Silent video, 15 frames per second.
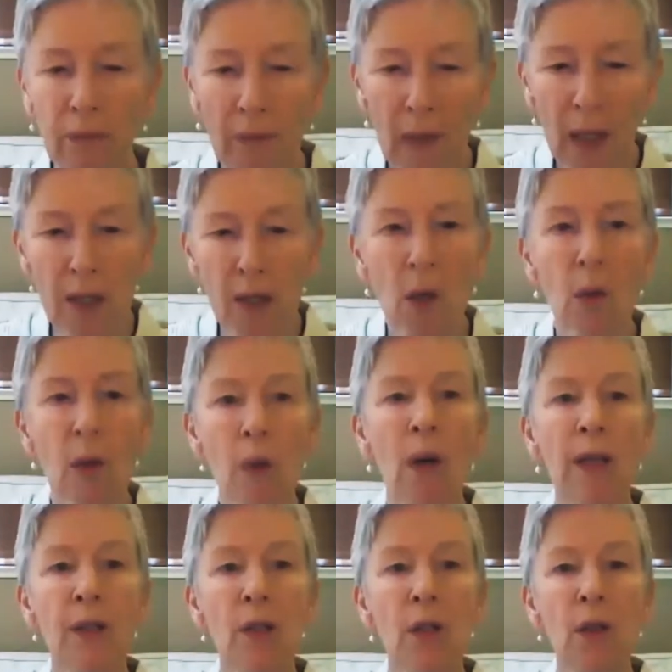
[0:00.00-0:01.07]
So we
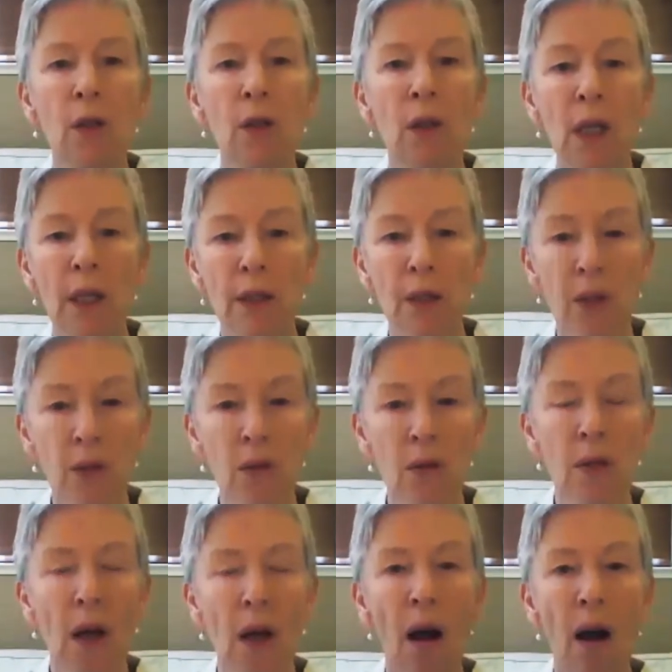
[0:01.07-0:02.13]
want to use
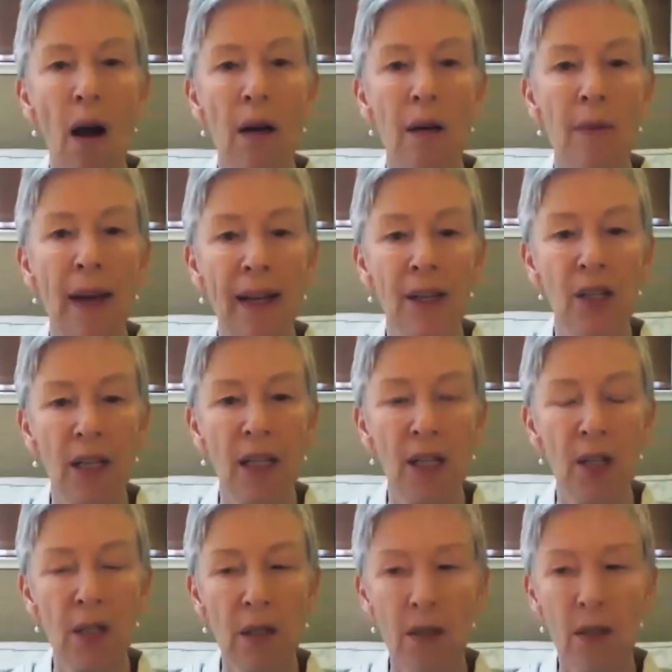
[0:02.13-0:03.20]
our
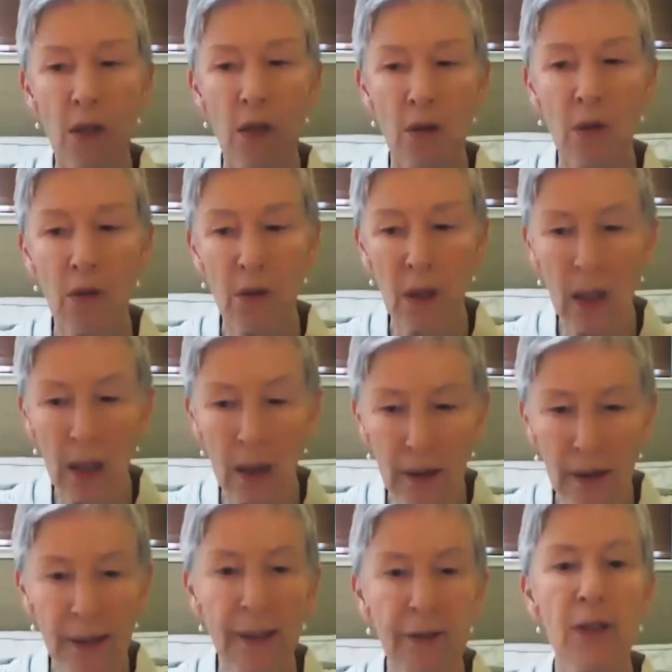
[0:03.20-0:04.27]
imagination to
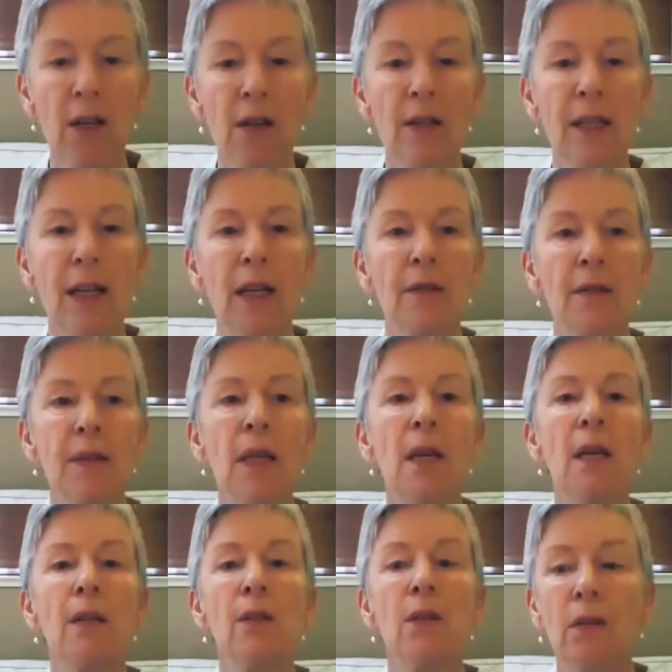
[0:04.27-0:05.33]
lift ourselves,
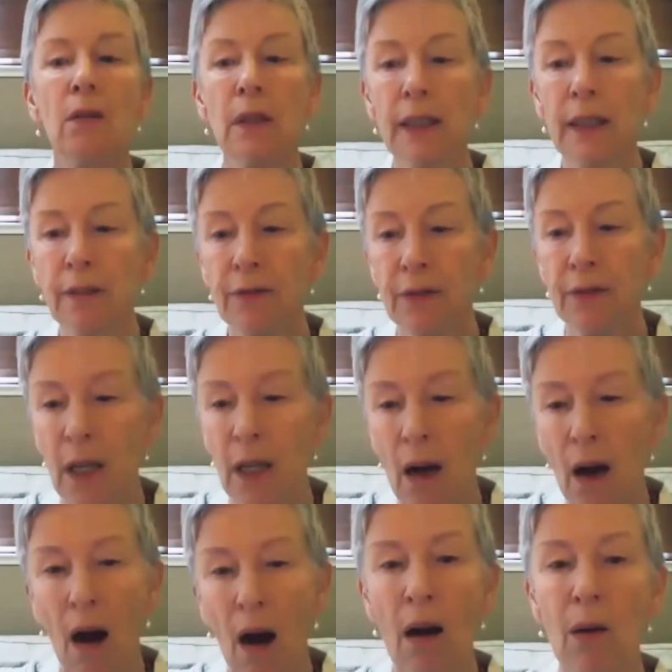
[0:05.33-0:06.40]
to lift
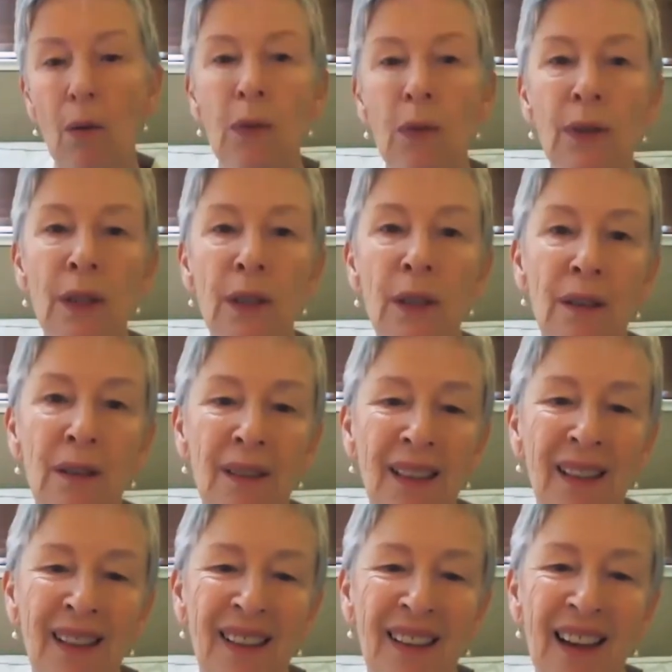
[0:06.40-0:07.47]
our world.
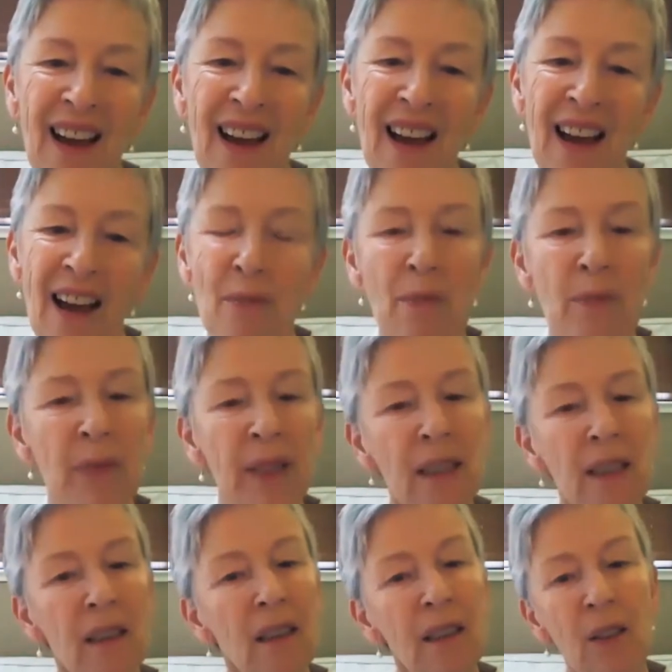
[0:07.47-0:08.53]
But,
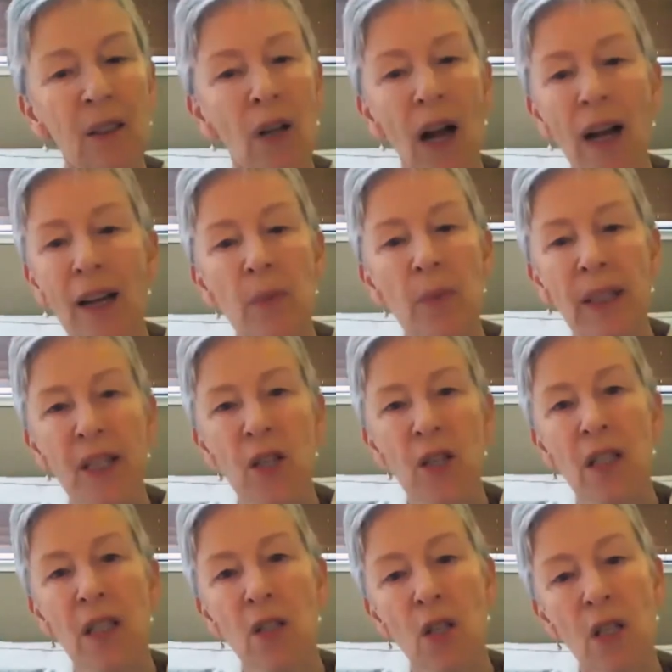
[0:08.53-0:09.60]
you know, contemplation
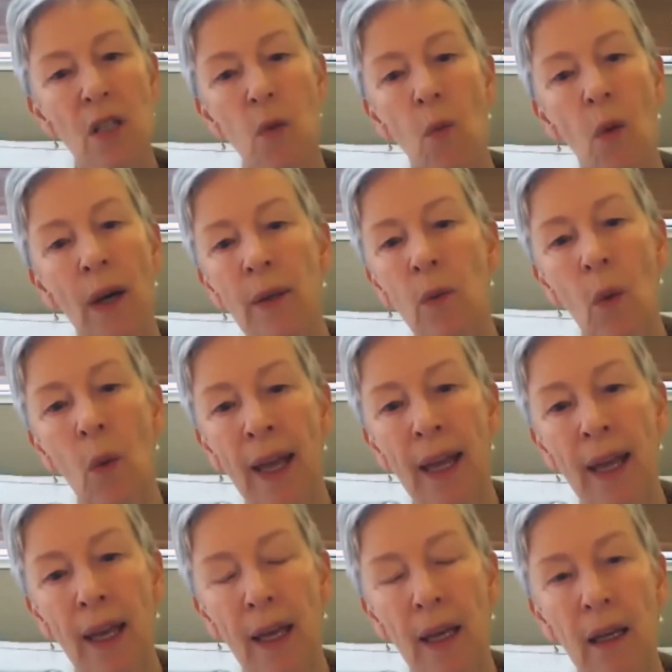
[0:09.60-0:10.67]
is just one
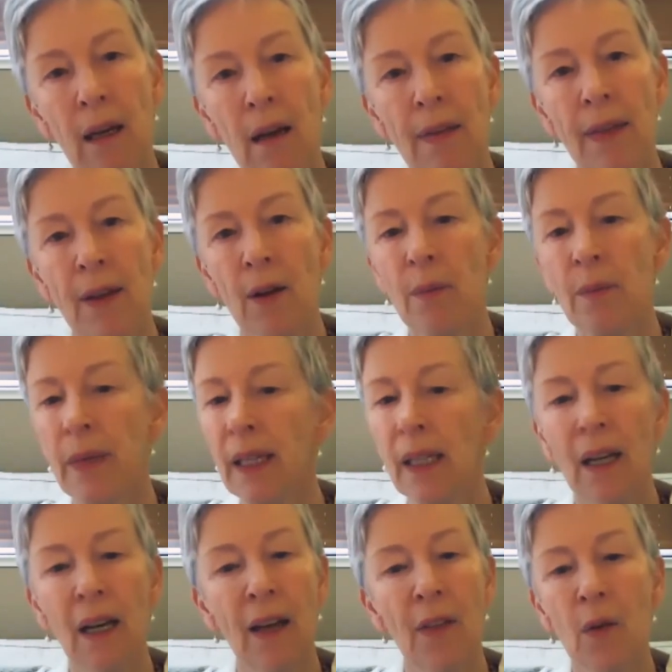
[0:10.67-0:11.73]
way. There are many
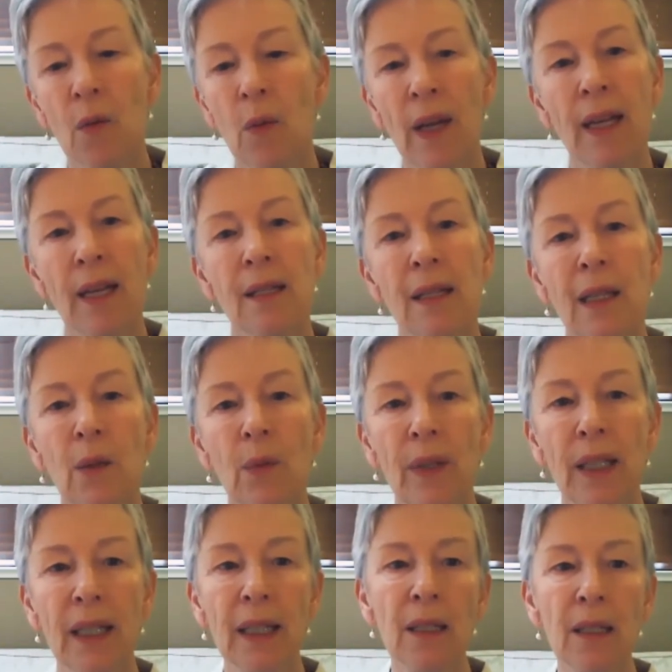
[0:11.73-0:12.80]
other ways that we
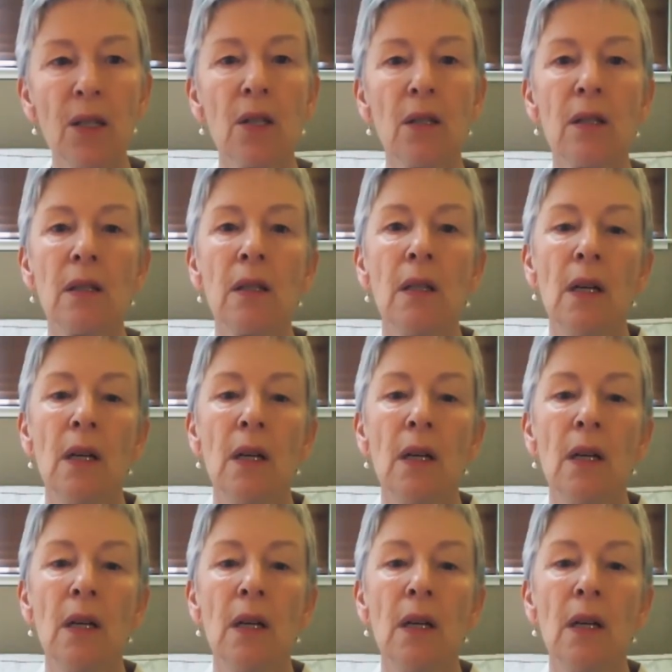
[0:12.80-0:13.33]
enter